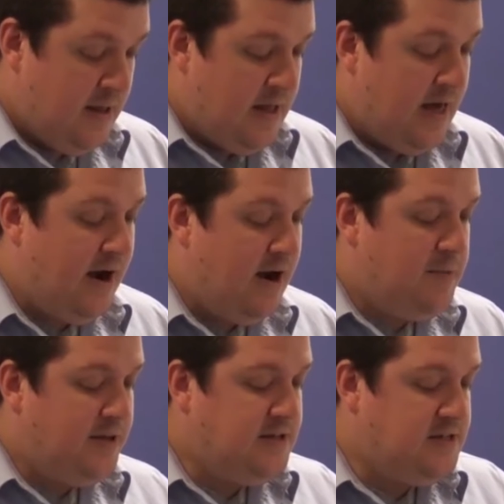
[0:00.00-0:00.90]
And an
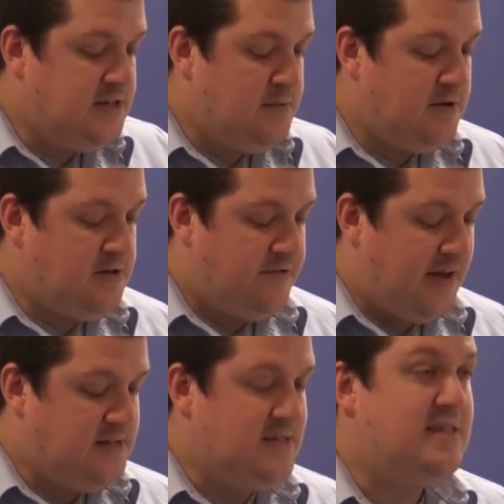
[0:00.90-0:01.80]
ability to mount
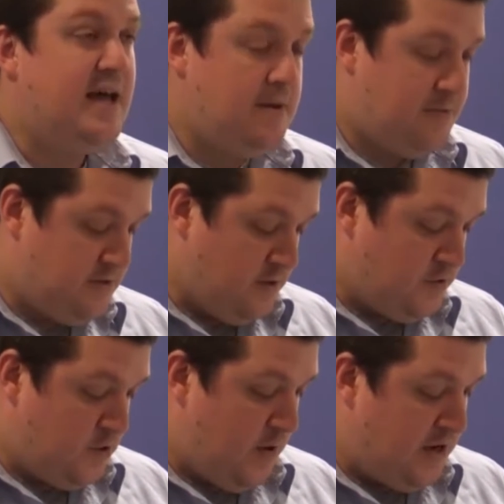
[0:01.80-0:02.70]
defence in depth is
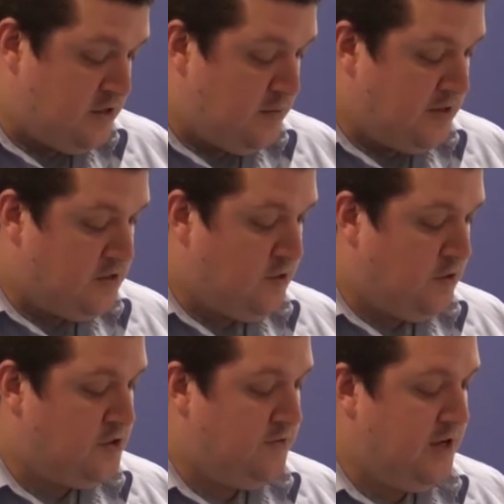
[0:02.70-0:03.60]
also questioned by the
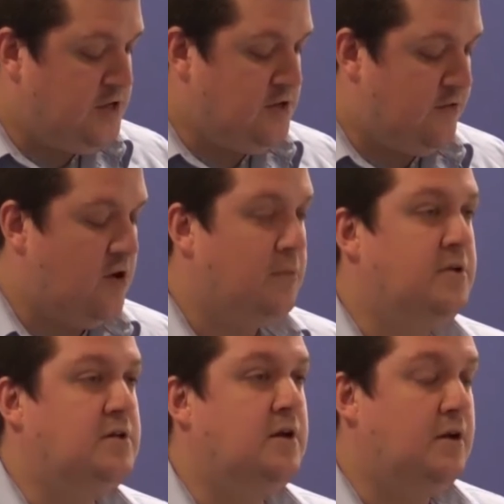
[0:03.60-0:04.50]
Scottish invasion of
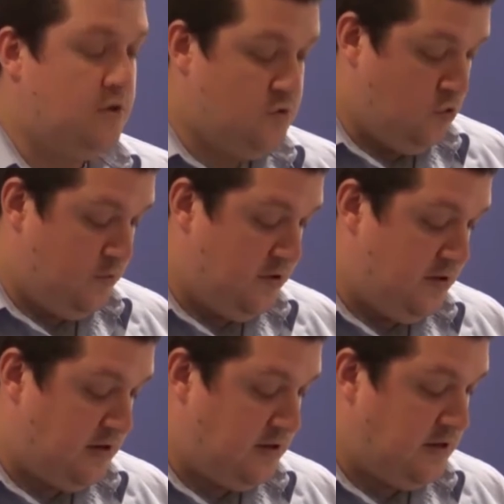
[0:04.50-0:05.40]
Cumberland in October
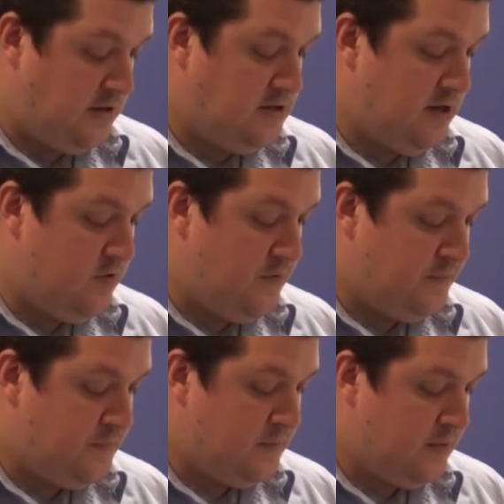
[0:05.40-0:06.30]
1337.
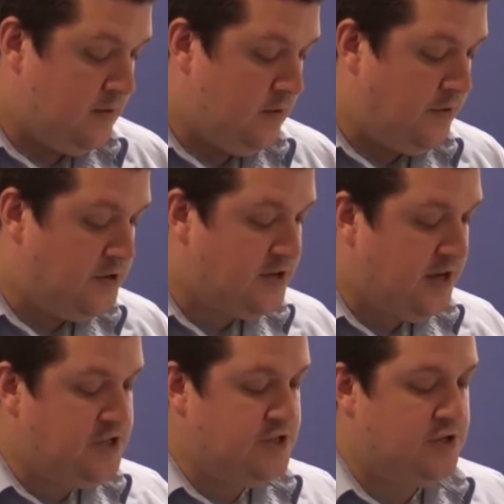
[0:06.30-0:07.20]
On this
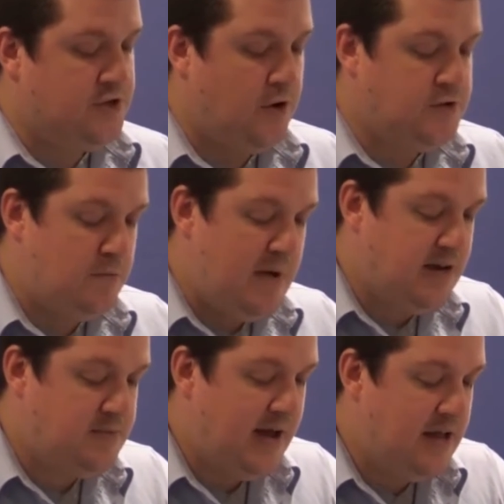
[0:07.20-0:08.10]
occasion, the Scots were
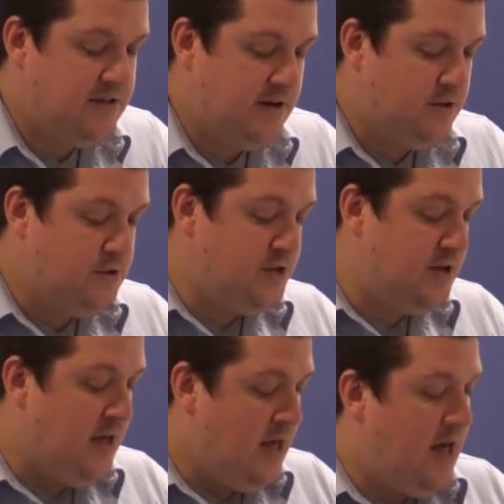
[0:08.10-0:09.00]
met by Anthony
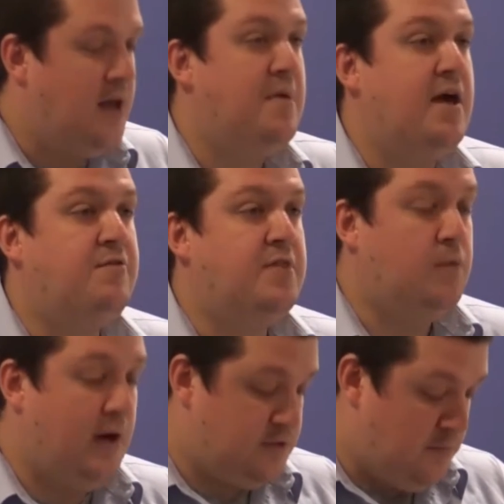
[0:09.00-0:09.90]
Lucy and men from the
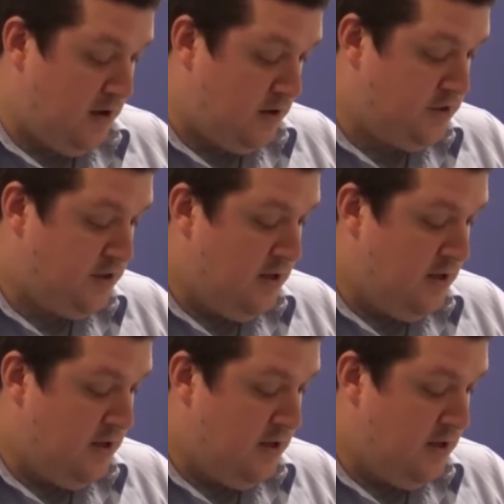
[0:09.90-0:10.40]
West March.